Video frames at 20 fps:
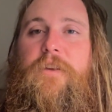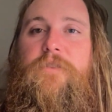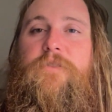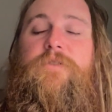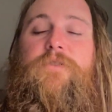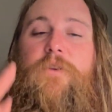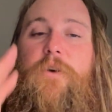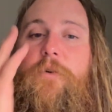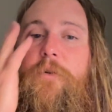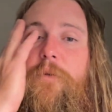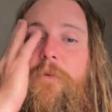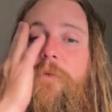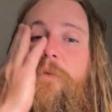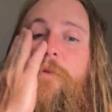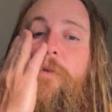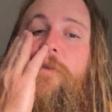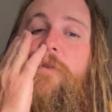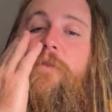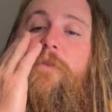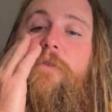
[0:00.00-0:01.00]
So
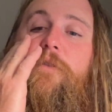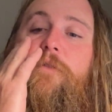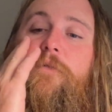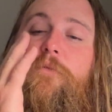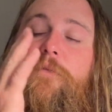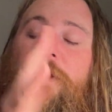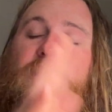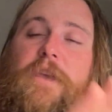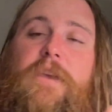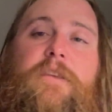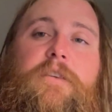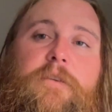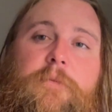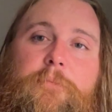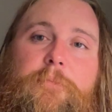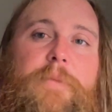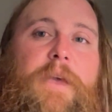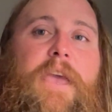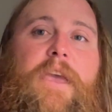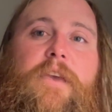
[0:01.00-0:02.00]
we can
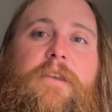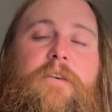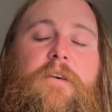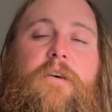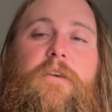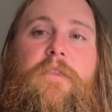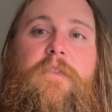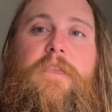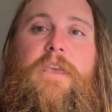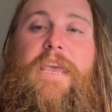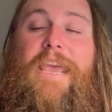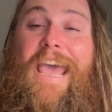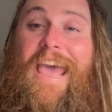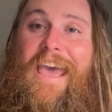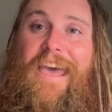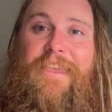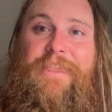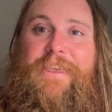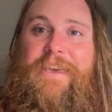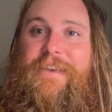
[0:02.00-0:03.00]
debate on the
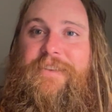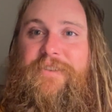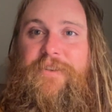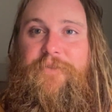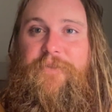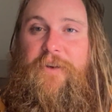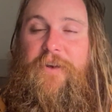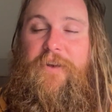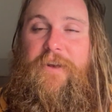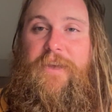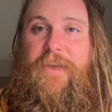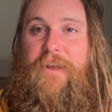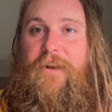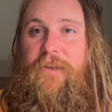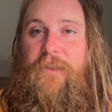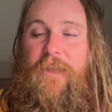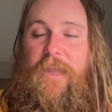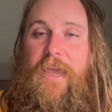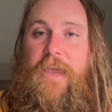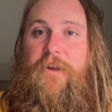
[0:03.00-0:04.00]
ethics of hunting at a
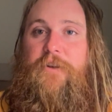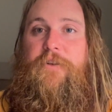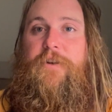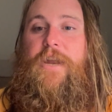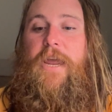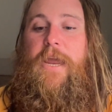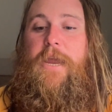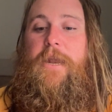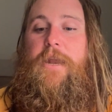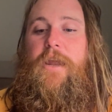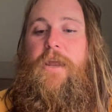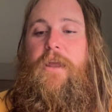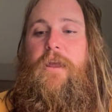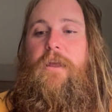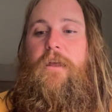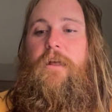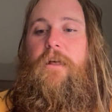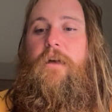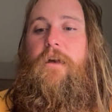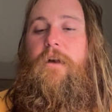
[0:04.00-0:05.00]
later date,
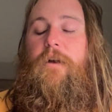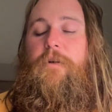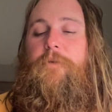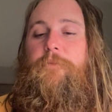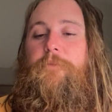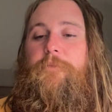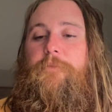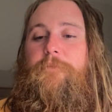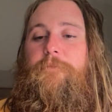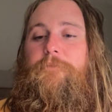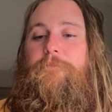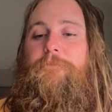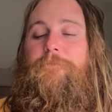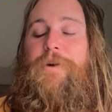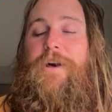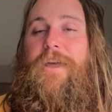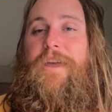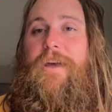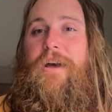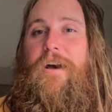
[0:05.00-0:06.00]

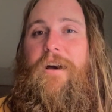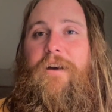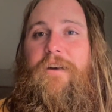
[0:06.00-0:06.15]
but